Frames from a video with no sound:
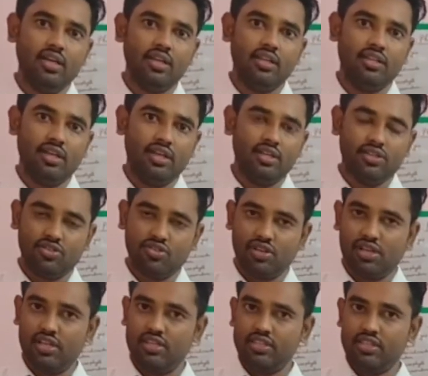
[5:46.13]
then
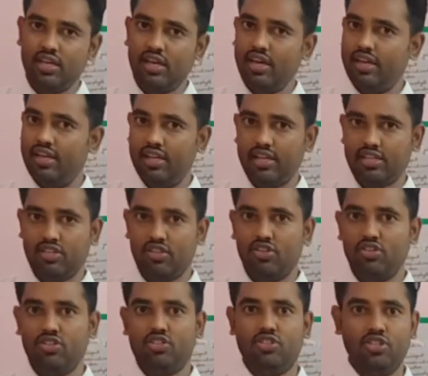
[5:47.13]
release the
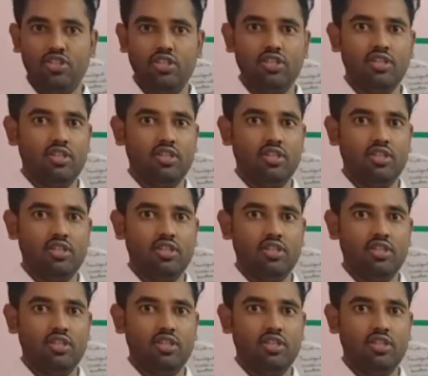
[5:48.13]
electrons.